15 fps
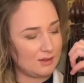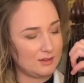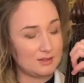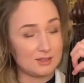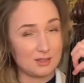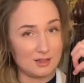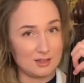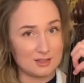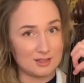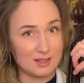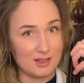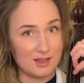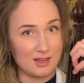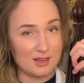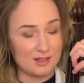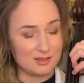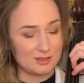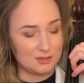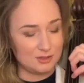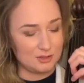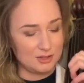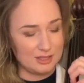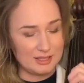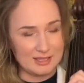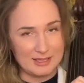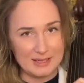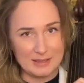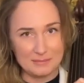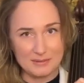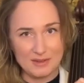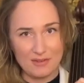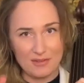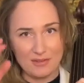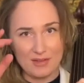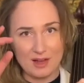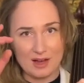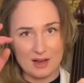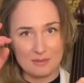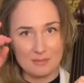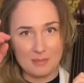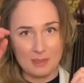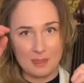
Task is to keep the thumb